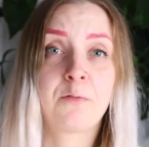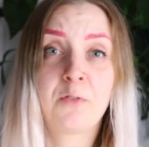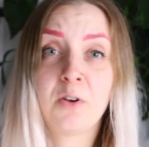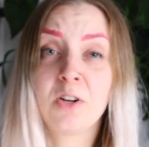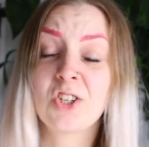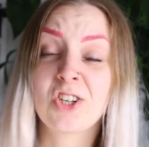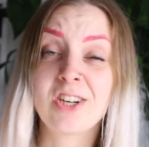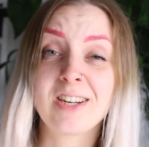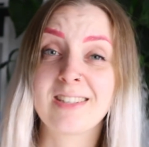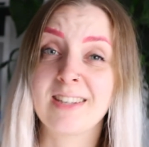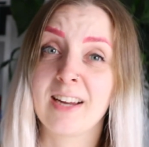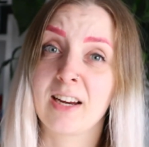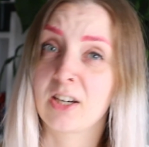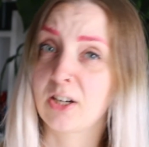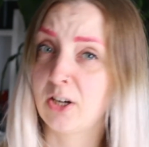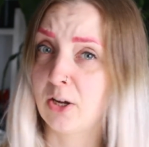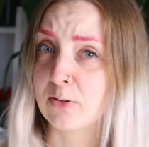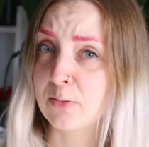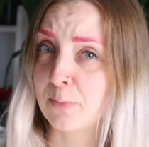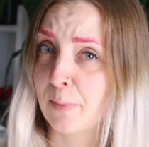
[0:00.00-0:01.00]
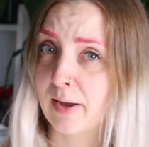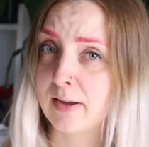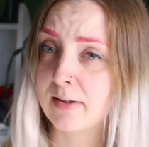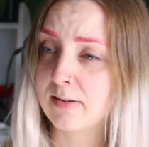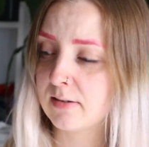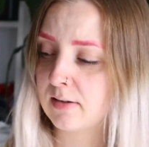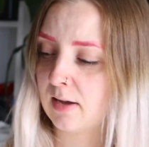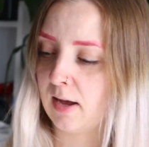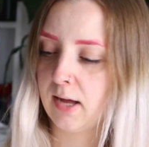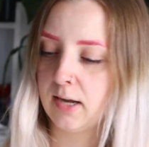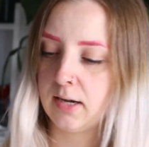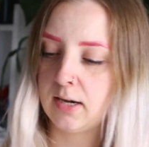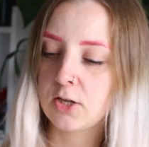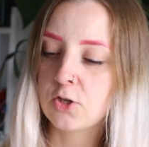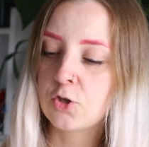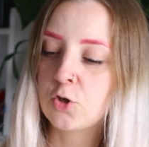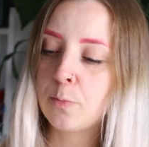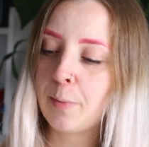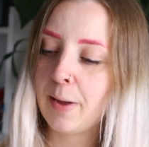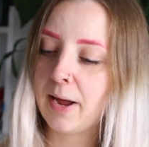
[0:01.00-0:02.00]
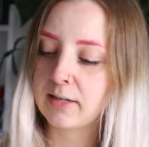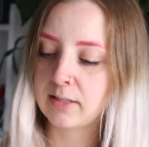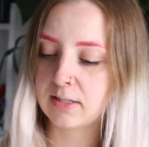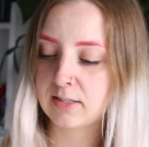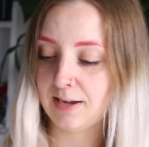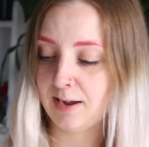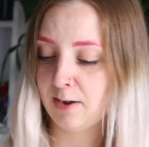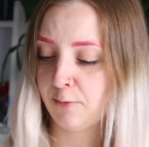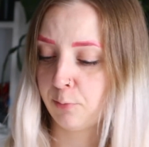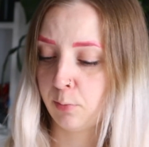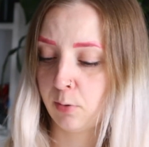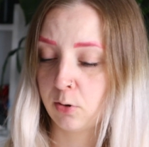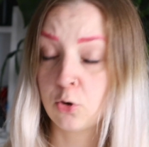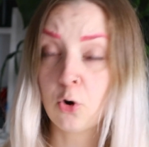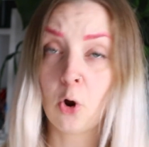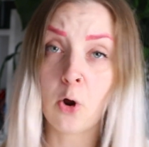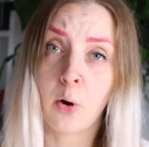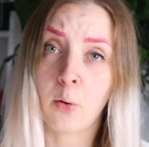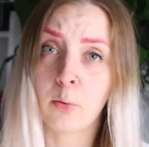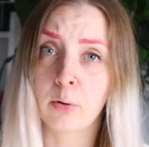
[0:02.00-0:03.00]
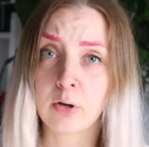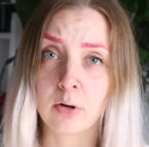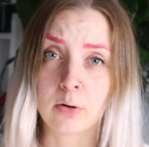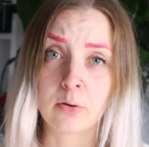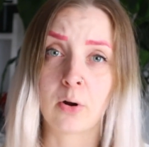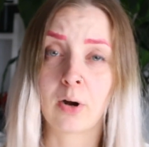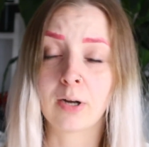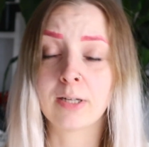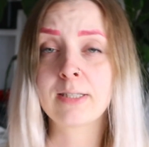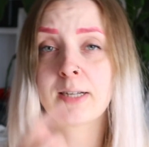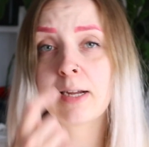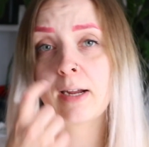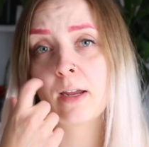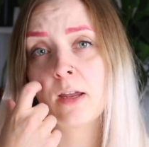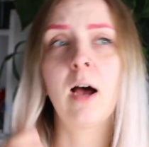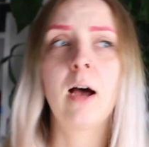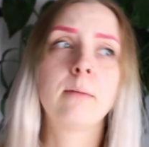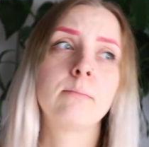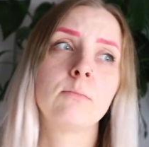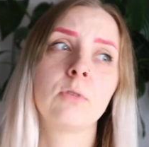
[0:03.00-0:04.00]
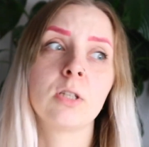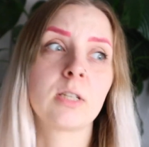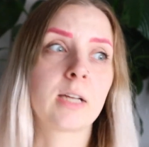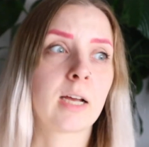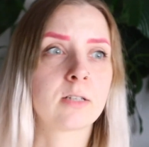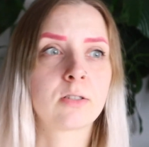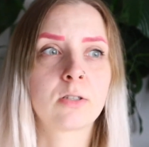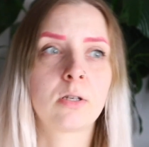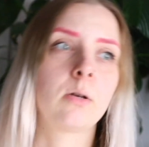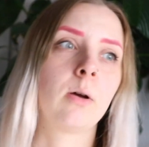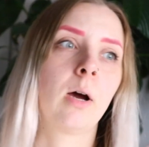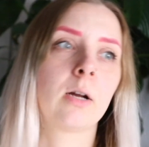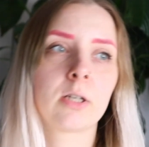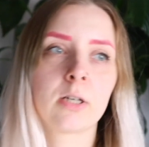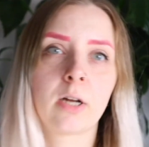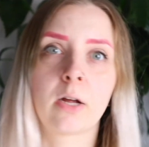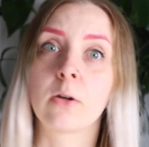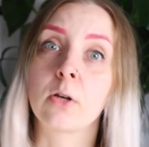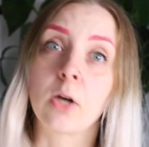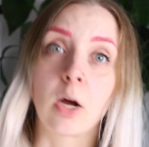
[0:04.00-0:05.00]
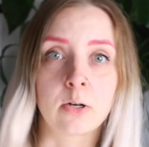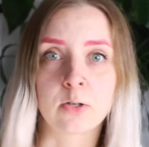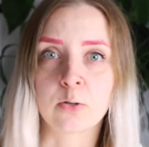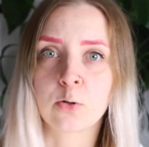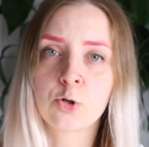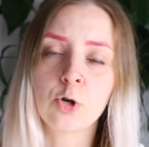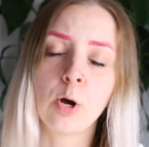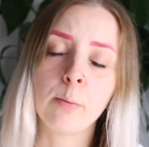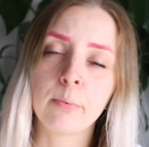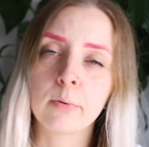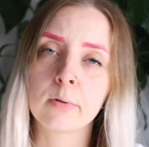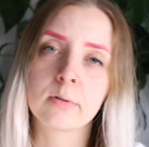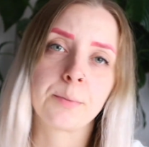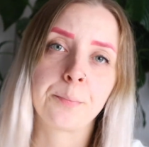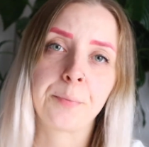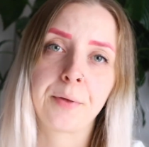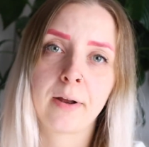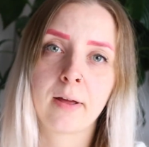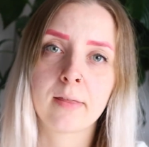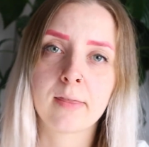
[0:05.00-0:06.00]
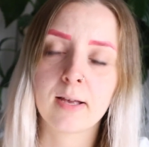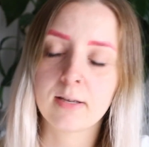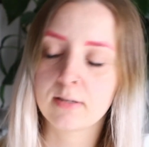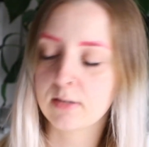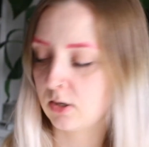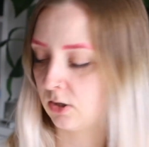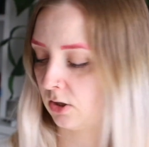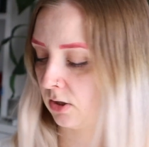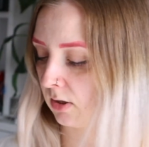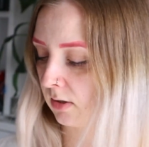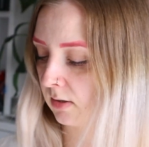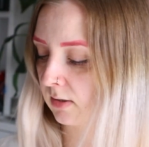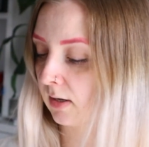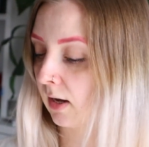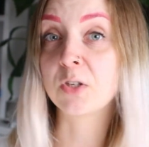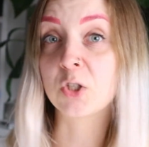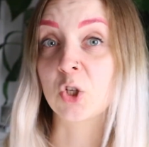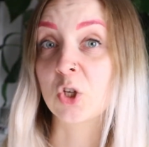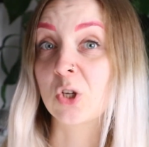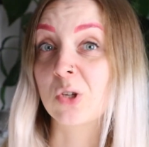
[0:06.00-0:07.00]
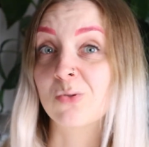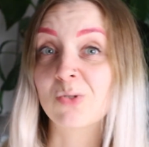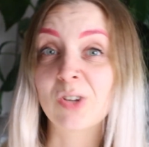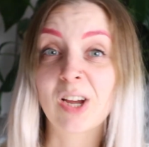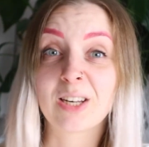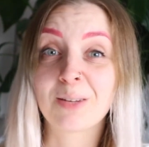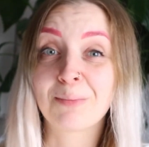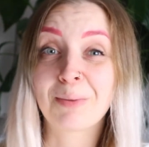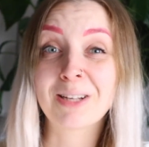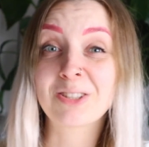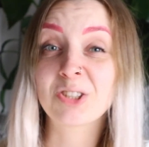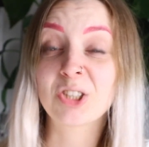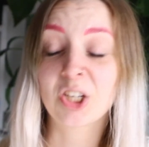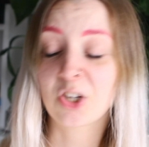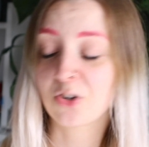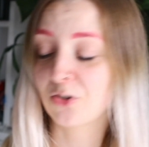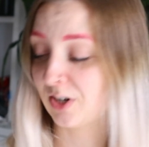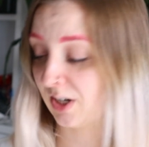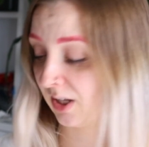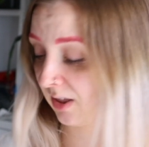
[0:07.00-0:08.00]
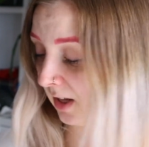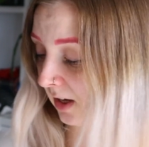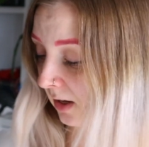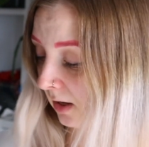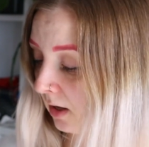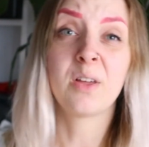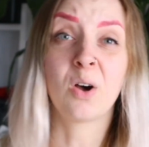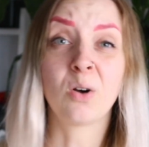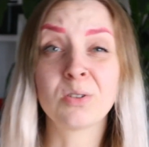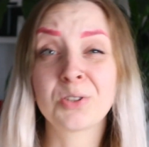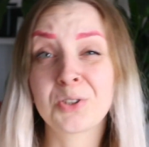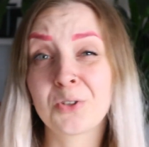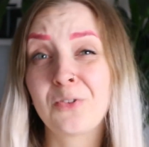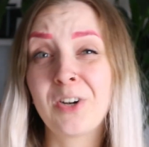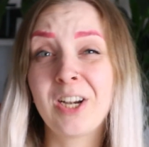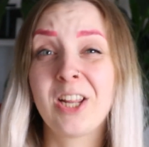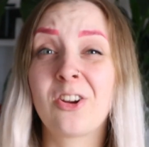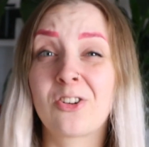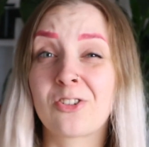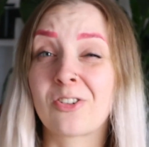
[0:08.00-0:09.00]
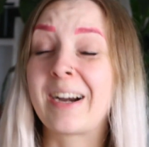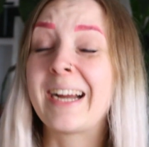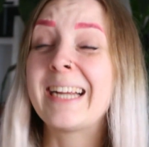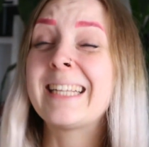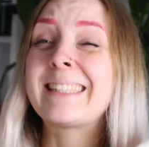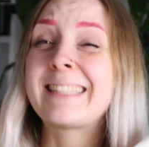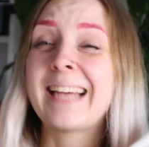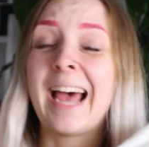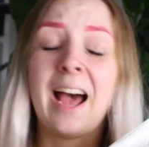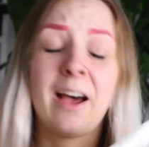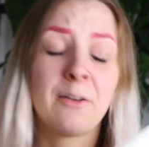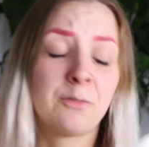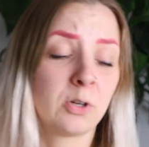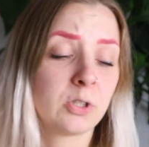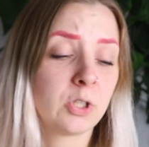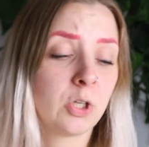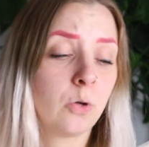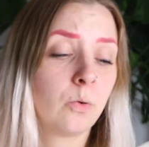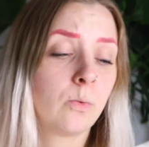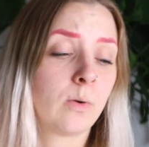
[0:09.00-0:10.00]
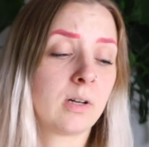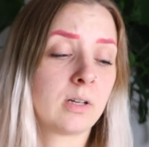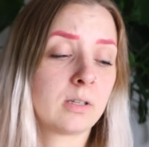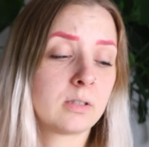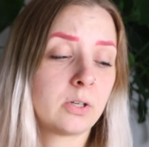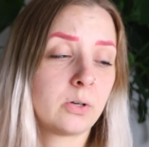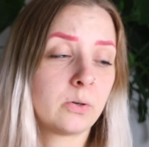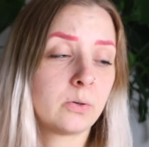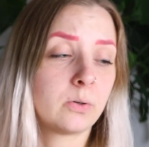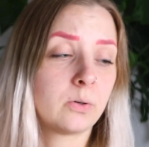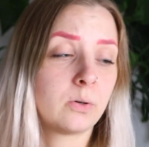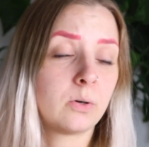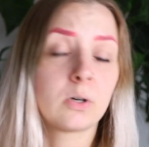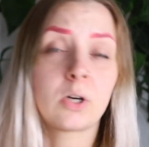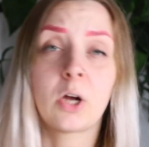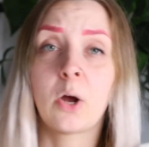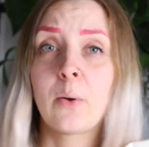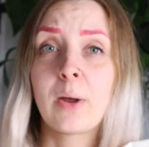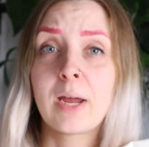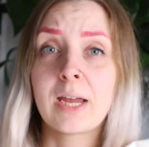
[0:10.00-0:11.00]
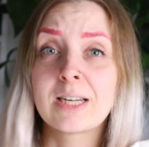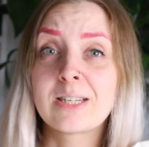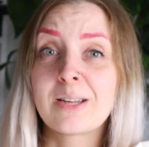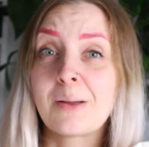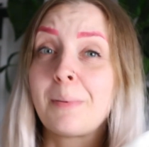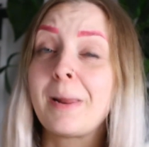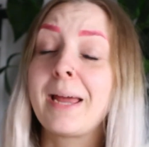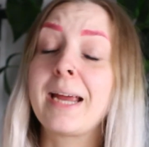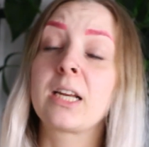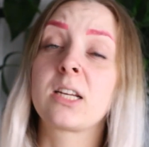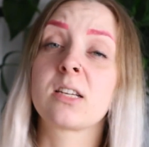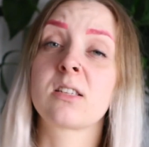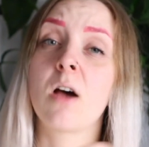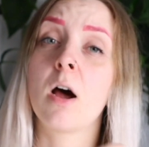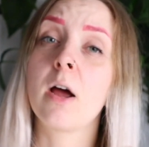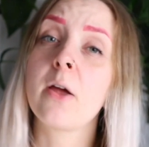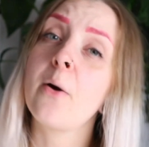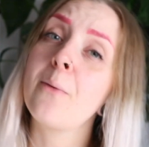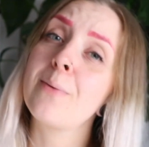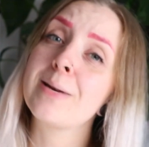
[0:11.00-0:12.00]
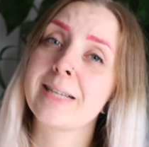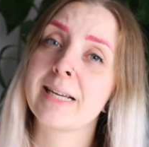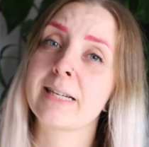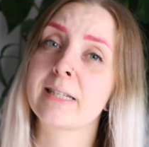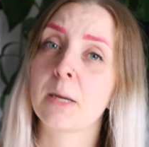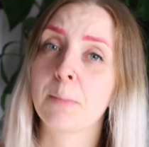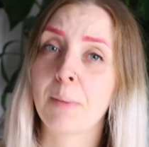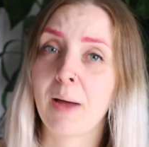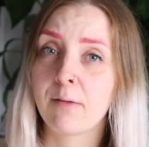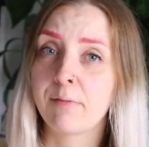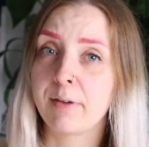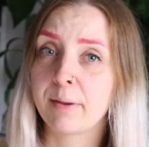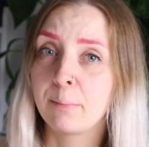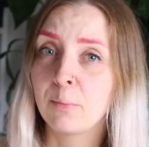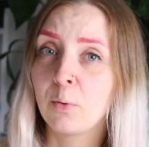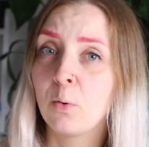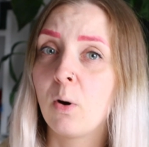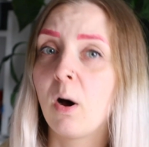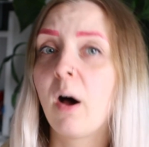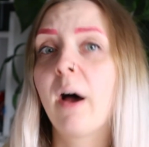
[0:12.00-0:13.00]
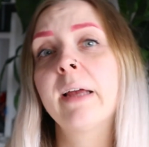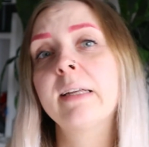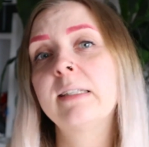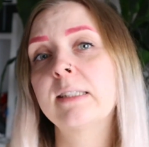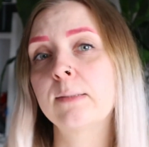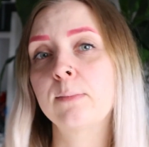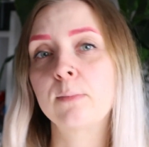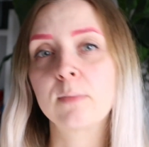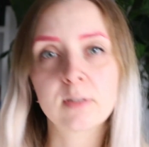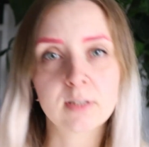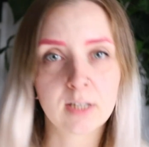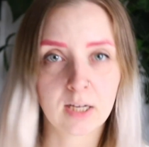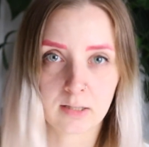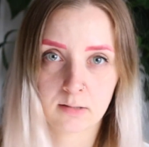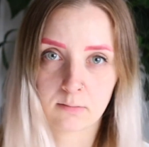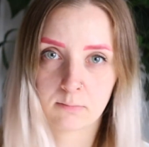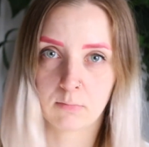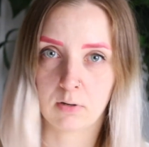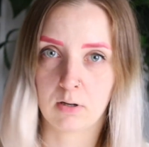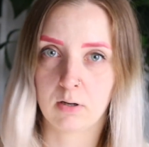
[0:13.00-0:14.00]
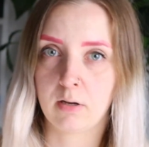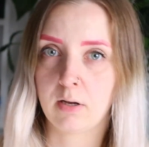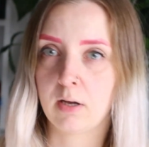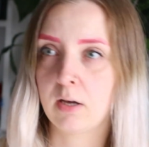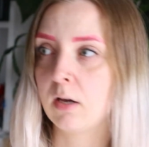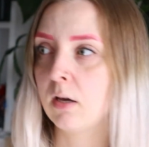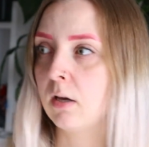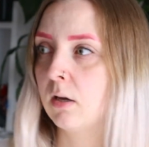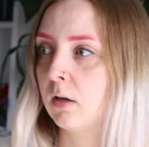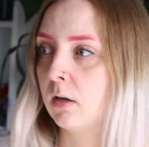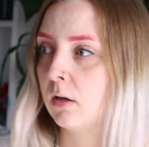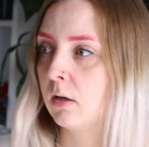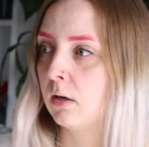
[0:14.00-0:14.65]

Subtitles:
virtually take no space, and it's super handy to have one, not only on holiday, in case you, I don't know, go to a shop or something like this and you don't need to use any plastic or anything. They're also really great to have on you when you're going into a plane, because I always end up having more items in my